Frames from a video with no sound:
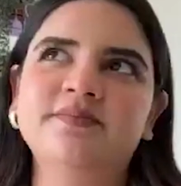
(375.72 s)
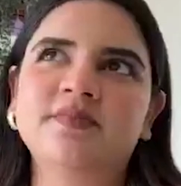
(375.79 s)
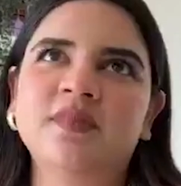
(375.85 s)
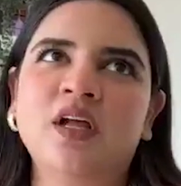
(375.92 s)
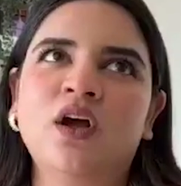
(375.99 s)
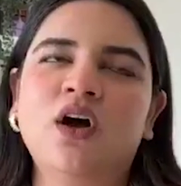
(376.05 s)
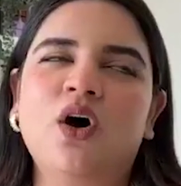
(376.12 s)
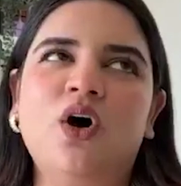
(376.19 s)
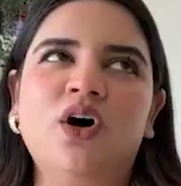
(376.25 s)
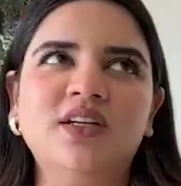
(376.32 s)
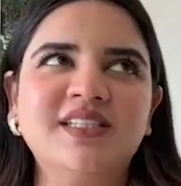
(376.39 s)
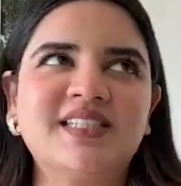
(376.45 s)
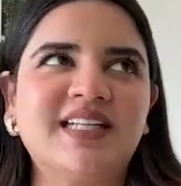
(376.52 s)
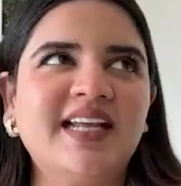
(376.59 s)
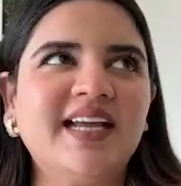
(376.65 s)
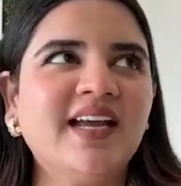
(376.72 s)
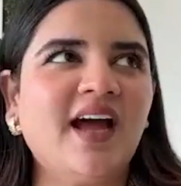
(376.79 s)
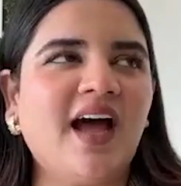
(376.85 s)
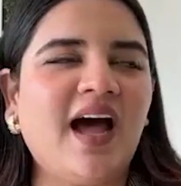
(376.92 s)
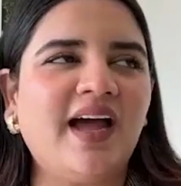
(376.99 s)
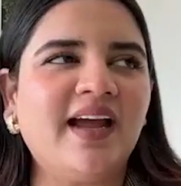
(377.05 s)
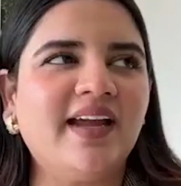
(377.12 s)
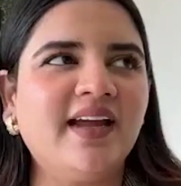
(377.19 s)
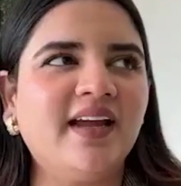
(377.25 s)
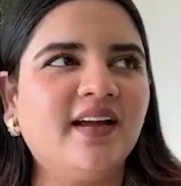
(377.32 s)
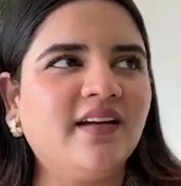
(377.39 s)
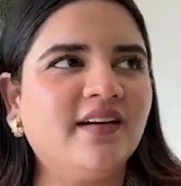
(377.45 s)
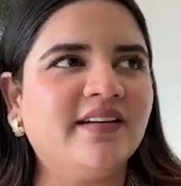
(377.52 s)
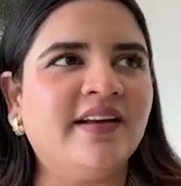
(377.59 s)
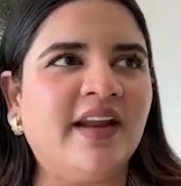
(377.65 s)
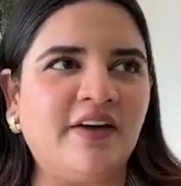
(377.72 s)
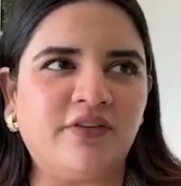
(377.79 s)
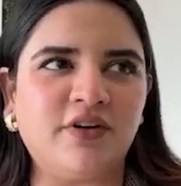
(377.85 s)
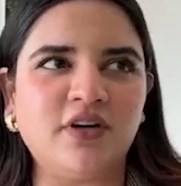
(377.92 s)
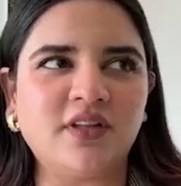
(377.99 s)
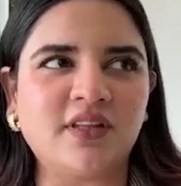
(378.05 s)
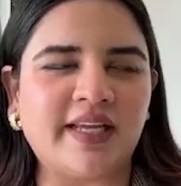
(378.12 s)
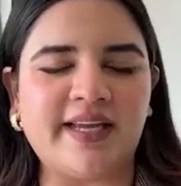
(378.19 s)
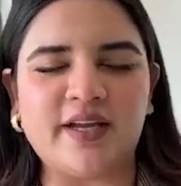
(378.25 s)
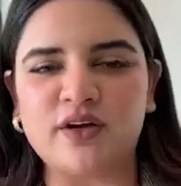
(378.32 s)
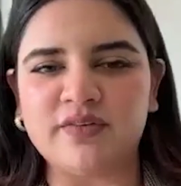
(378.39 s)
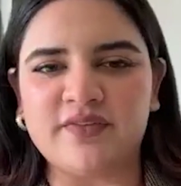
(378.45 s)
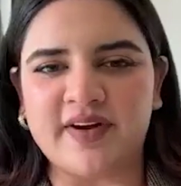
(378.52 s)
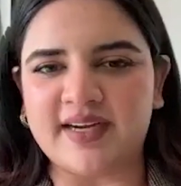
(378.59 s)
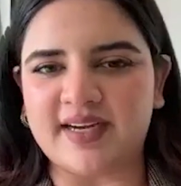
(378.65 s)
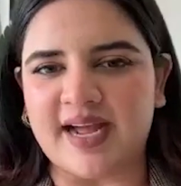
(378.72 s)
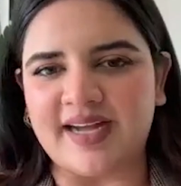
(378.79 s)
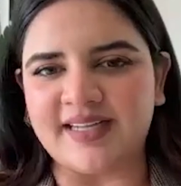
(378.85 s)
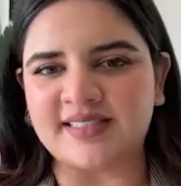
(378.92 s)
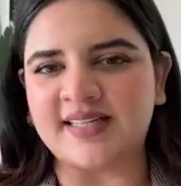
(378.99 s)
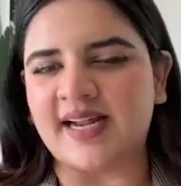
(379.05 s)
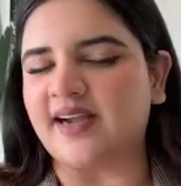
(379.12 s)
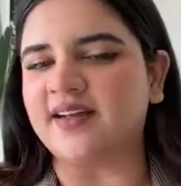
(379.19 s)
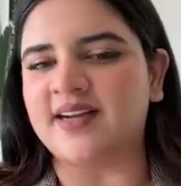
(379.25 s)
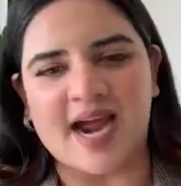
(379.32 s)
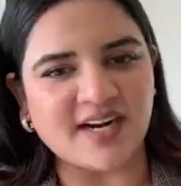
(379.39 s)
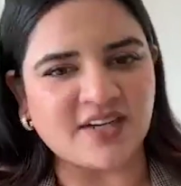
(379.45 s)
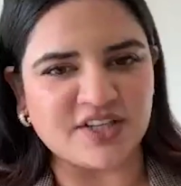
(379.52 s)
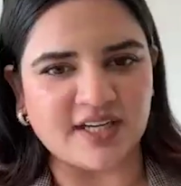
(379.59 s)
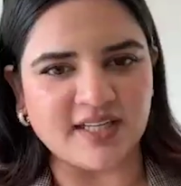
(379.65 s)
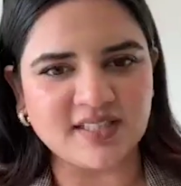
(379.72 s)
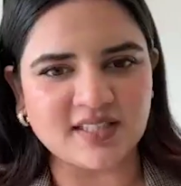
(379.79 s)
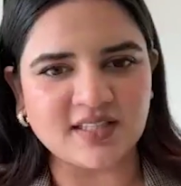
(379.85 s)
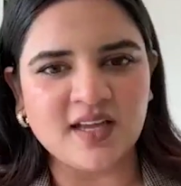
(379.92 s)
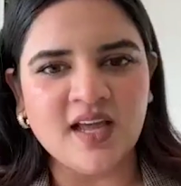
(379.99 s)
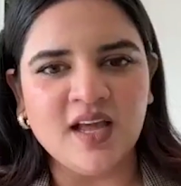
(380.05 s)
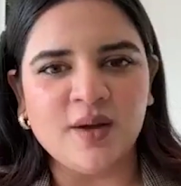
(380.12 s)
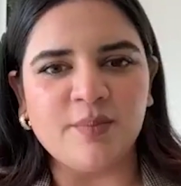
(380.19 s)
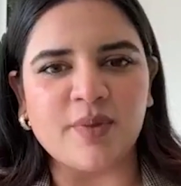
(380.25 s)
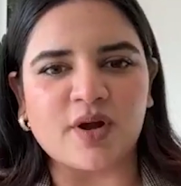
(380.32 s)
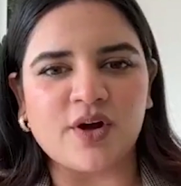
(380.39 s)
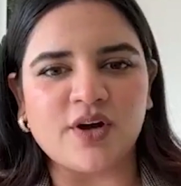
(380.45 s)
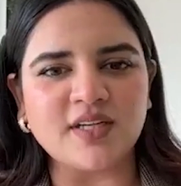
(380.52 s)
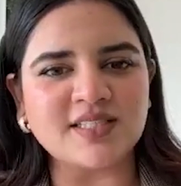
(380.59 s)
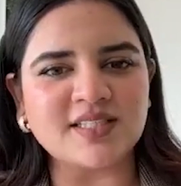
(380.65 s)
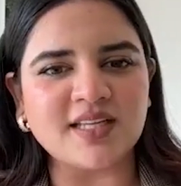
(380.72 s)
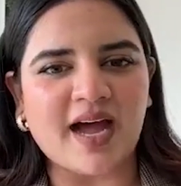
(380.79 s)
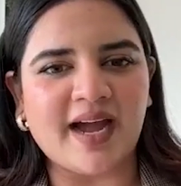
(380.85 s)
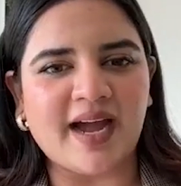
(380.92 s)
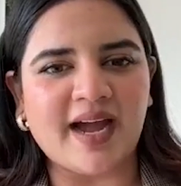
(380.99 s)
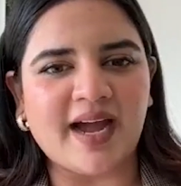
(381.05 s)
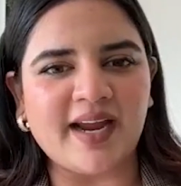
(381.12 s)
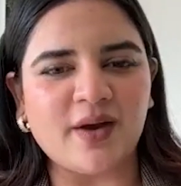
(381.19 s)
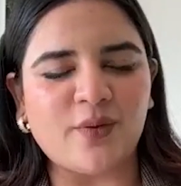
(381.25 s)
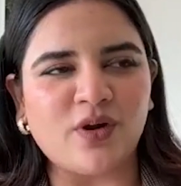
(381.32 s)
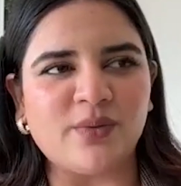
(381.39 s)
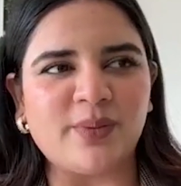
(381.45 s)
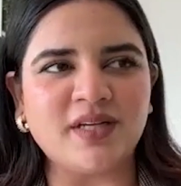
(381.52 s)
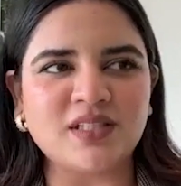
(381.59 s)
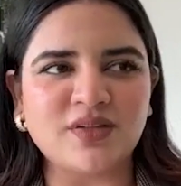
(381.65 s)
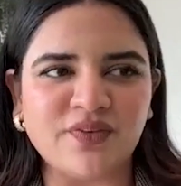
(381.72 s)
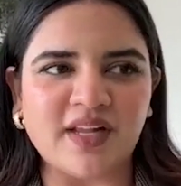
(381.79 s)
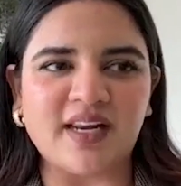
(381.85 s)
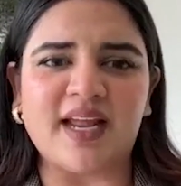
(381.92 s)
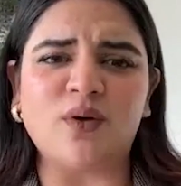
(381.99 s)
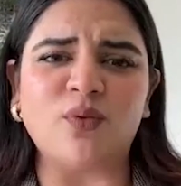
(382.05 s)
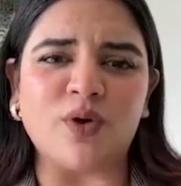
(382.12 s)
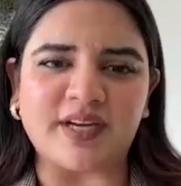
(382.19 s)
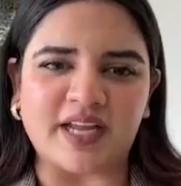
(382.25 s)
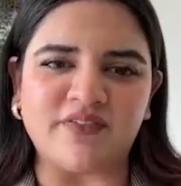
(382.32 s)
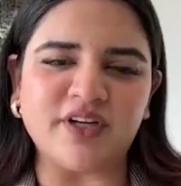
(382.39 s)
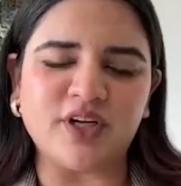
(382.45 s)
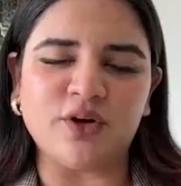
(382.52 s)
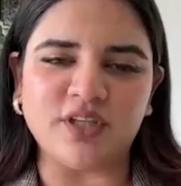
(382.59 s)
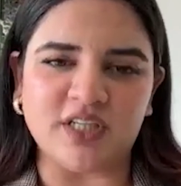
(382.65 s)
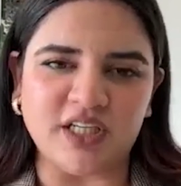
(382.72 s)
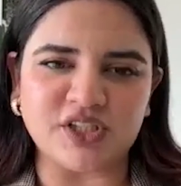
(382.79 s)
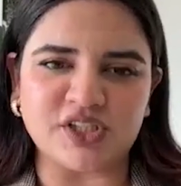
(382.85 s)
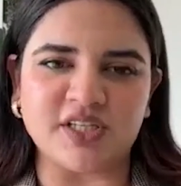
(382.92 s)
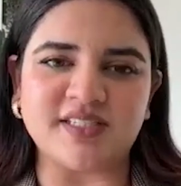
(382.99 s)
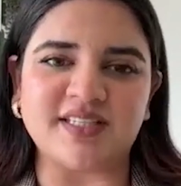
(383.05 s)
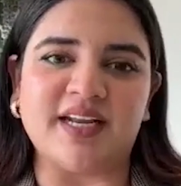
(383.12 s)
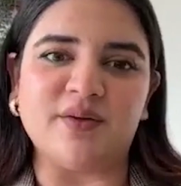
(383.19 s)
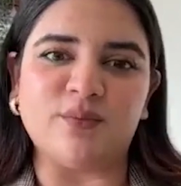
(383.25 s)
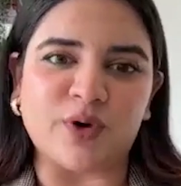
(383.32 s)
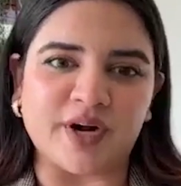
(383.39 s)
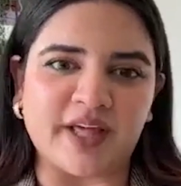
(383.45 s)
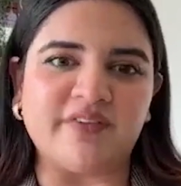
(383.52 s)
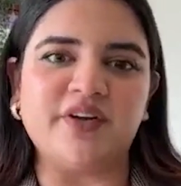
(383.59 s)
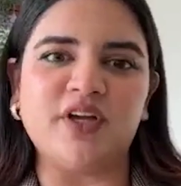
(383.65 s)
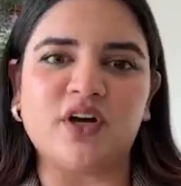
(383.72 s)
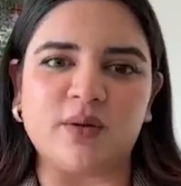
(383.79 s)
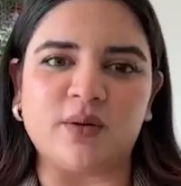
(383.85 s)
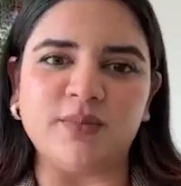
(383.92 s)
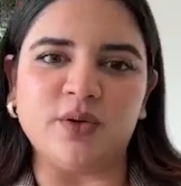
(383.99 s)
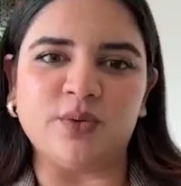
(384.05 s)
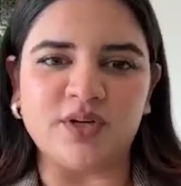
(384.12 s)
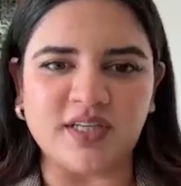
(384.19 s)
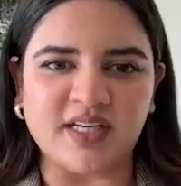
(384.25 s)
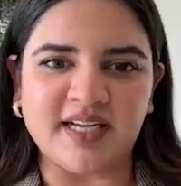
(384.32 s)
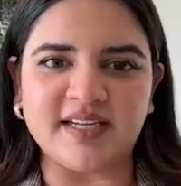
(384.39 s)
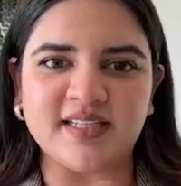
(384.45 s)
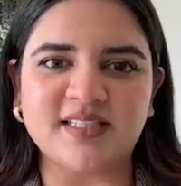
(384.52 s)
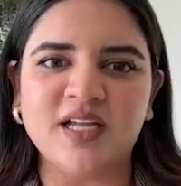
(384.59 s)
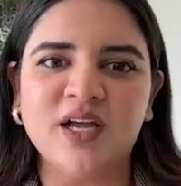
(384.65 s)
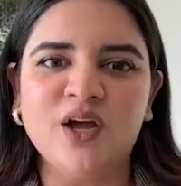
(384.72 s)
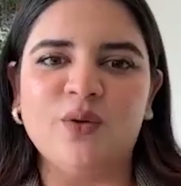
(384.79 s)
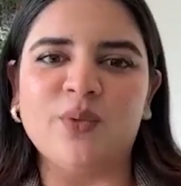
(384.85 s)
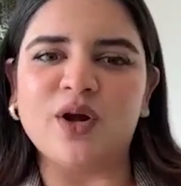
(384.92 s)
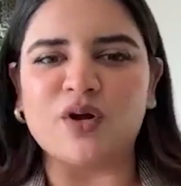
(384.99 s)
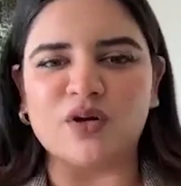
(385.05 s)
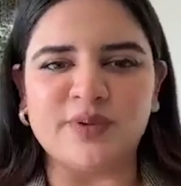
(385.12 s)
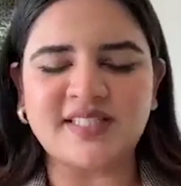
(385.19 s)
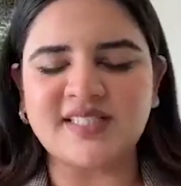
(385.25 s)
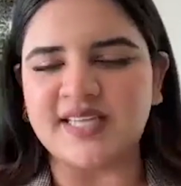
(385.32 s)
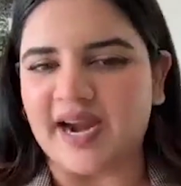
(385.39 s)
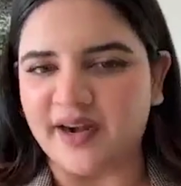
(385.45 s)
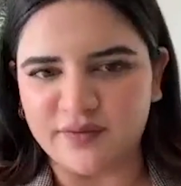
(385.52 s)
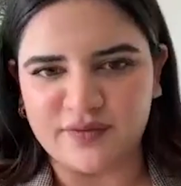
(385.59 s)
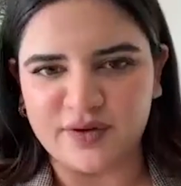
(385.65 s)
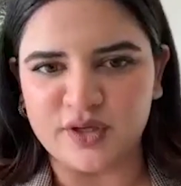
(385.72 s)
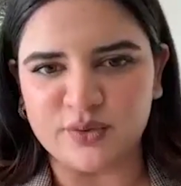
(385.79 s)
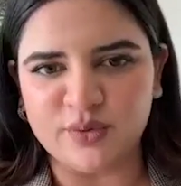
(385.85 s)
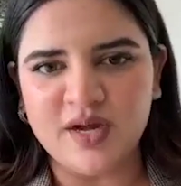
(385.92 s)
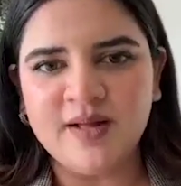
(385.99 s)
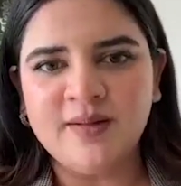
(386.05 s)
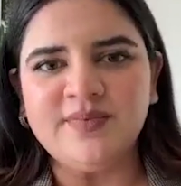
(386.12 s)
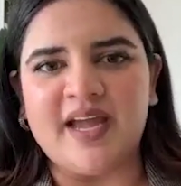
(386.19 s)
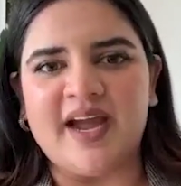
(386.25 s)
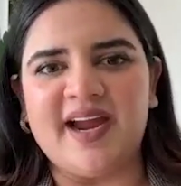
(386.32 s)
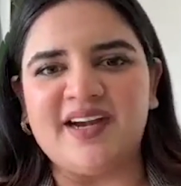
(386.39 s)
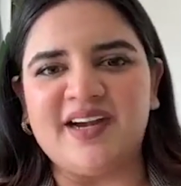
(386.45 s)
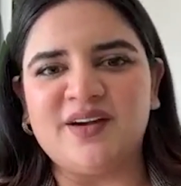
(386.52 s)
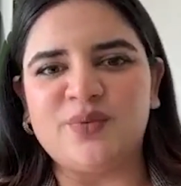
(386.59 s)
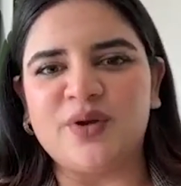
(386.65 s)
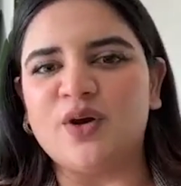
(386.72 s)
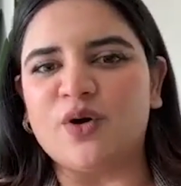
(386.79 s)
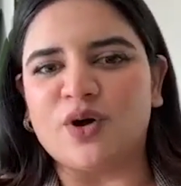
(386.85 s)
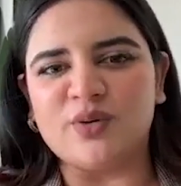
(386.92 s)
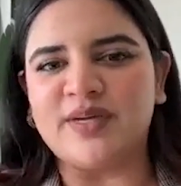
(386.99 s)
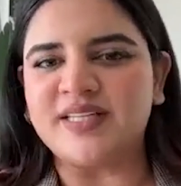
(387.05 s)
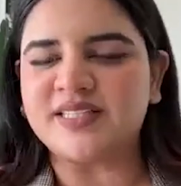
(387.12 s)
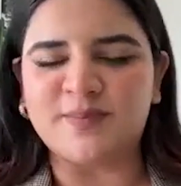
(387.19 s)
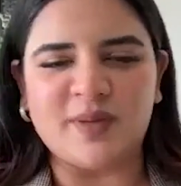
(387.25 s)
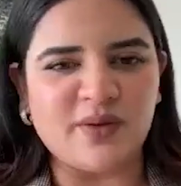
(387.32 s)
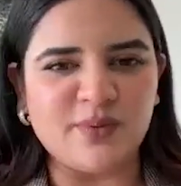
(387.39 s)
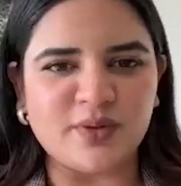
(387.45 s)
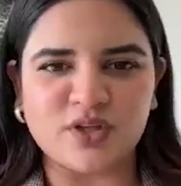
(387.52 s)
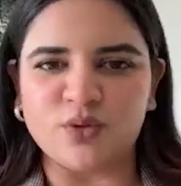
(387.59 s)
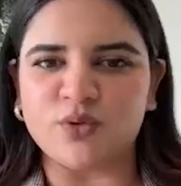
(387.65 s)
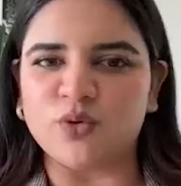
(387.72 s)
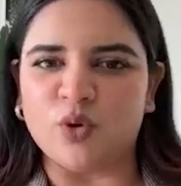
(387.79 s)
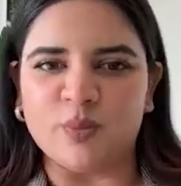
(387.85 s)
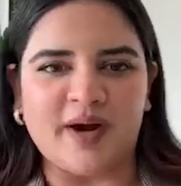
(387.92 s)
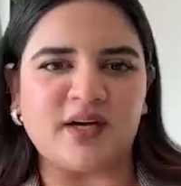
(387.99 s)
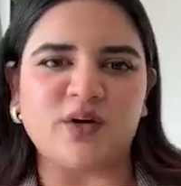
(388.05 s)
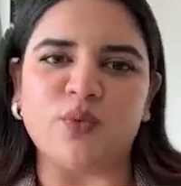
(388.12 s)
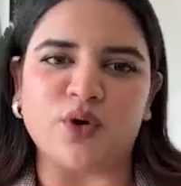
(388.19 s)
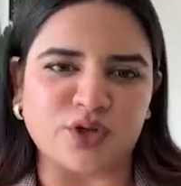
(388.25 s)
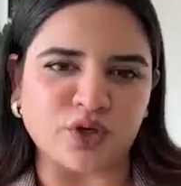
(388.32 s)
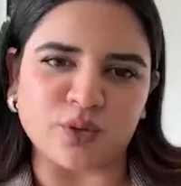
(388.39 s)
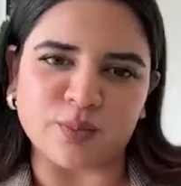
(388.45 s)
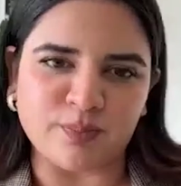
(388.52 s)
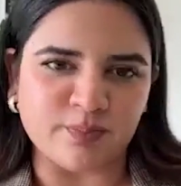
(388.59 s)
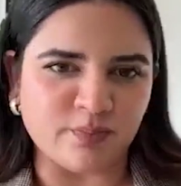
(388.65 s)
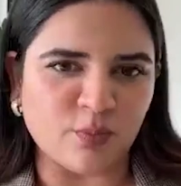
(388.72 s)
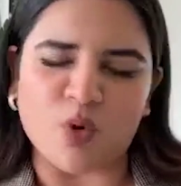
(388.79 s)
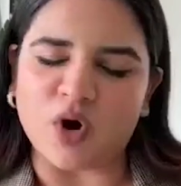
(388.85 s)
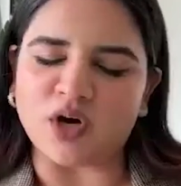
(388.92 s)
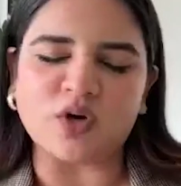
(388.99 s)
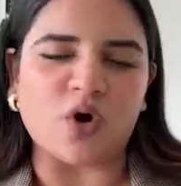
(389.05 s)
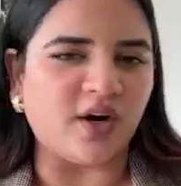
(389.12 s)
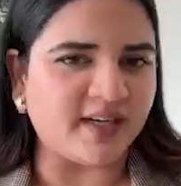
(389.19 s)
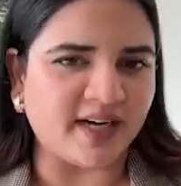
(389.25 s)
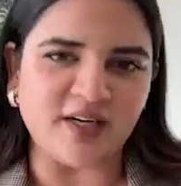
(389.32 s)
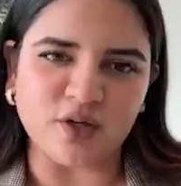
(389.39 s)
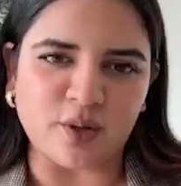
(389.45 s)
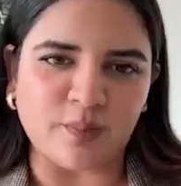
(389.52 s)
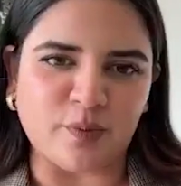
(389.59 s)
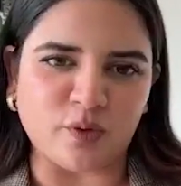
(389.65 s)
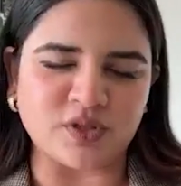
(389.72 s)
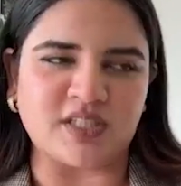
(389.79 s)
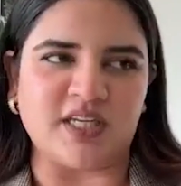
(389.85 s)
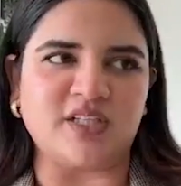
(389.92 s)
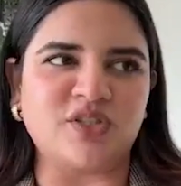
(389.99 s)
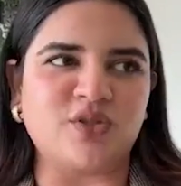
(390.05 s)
Honestly, I never think of it as like a rat race, because I always feel like whatever your niche is and whatever your community is will always stand for you and will always be with you no matter what content you're posting.